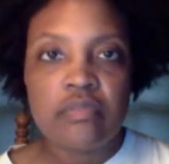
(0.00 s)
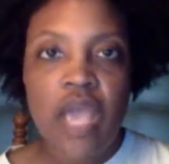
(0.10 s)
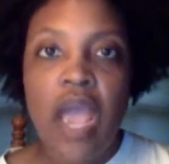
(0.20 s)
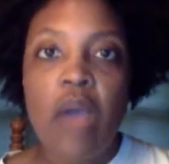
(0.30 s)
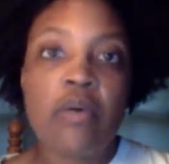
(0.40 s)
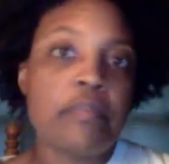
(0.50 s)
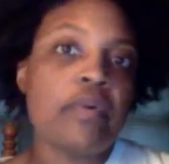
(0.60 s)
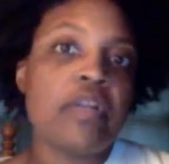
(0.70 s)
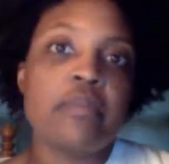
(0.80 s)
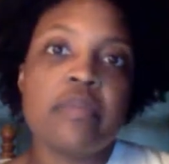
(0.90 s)
I would
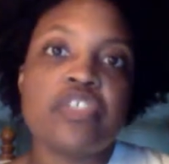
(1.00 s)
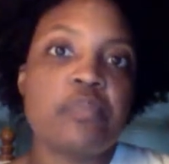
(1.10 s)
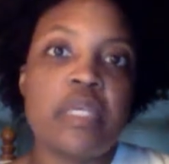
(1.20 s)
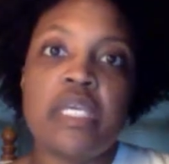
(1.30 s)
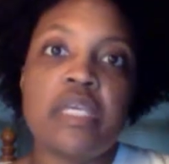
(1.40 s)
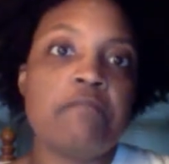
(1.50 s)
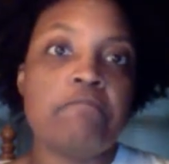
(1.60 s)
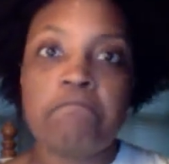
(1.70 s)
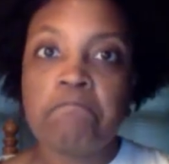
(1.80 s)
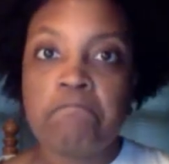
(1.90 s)
pretty much be
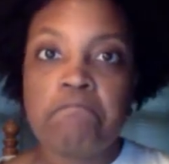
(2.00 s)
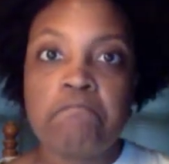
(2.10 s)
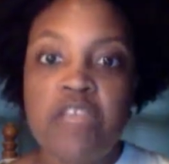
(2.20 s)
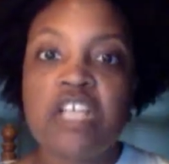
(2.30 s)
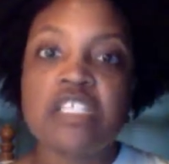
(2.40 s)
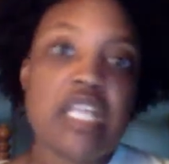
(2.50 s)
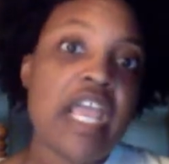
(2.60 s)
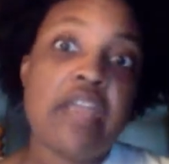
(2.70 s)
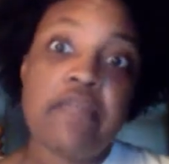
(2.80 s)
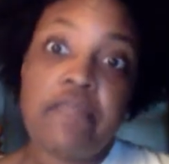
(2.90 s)
a
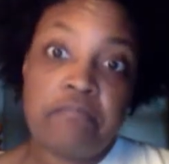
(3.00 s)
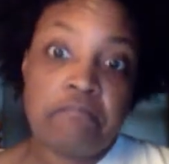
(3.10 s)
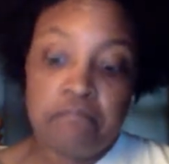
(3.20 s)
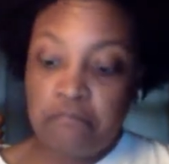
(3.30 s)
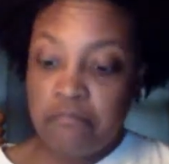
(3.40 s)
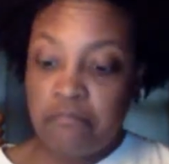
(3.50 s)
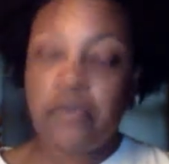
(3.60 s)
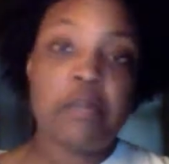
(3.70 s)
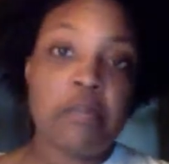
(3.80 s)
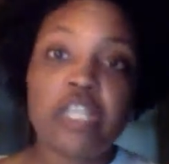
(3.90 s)
slave.
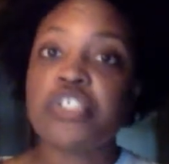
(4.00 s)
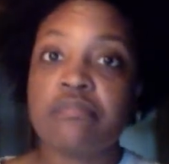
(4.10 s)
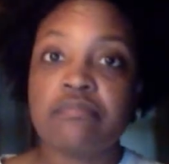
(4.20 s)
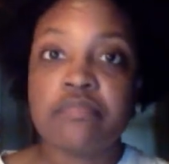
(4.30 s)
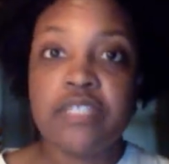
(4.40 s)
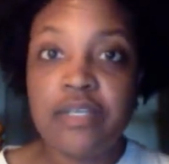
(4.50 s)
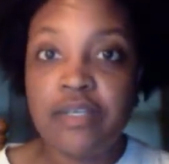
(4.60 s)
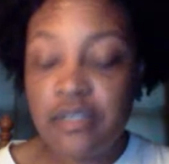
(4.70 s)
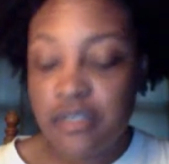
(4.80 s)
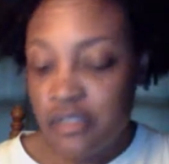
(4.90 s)
Pretty much.
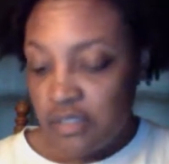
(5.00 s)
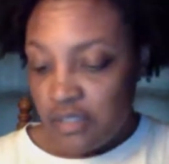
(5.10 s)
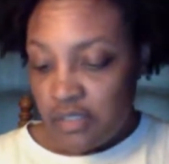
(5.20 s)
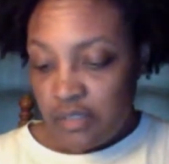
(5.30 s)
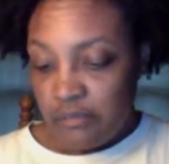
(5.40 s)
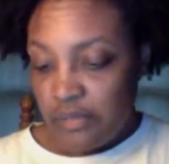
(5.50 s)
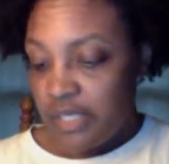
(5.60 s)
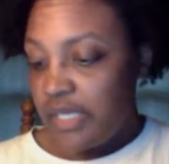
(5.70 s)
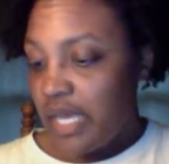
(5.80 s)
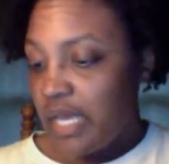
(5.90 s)

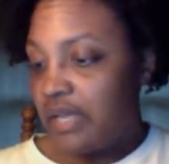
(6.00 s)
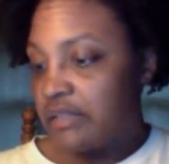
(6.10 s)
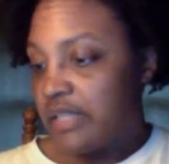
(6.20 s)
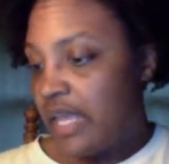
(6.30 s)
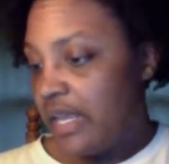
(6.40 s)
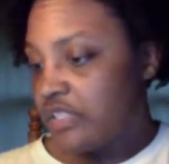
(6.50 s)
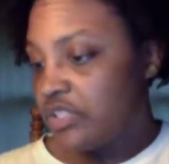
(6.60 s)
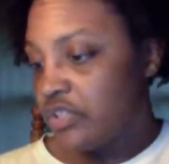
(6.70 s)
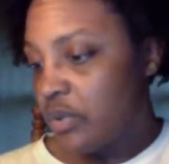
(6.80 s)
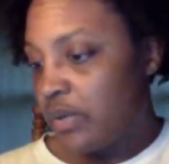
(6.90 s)
But yeah, that
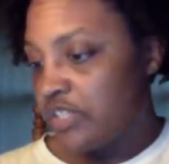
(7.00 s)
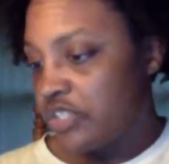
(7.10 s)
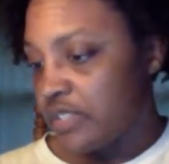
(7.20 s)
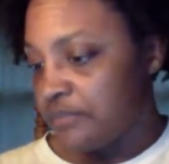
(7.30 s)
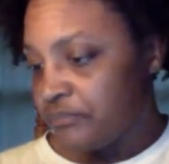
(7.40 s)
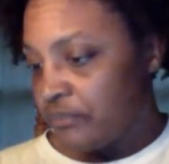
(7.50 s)
answers your question.